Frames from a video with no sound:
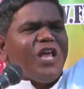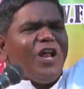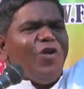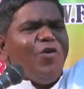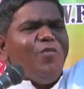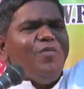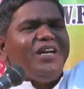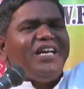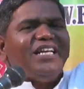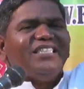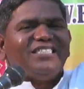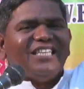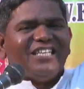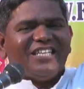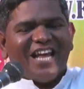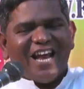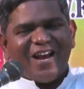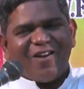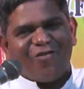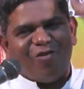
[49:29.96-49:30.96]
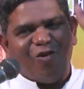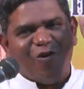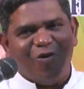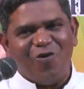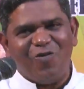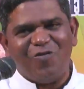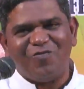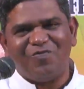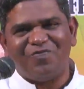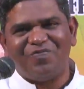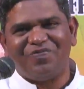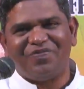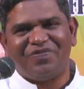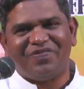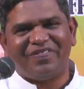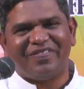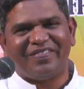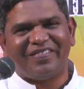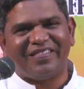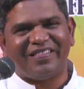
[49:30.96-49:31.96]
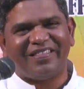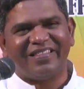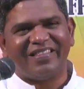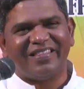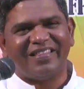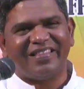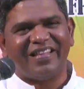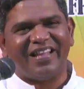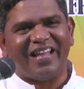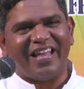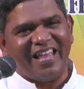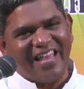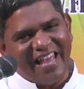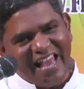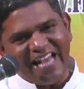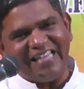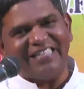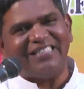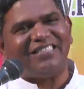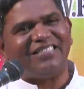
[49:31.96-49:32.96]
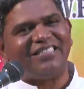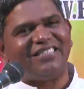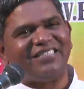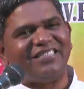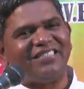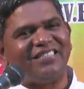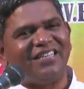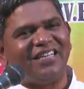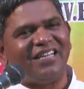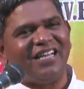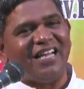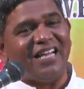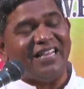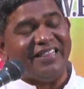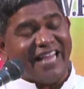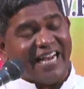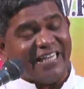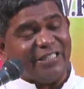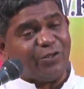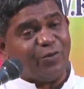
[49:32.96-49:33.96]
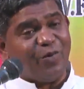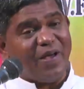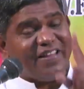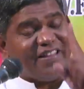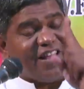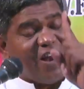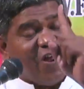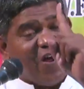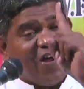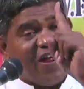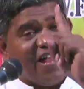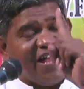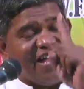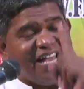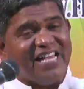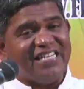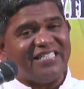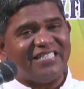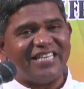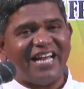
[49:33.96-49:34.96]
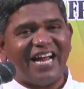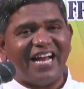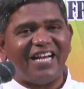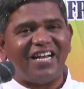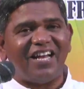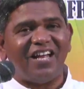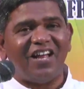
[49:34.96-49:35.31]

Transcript: kilometers it can go. Yes, that's why the Lord, he said,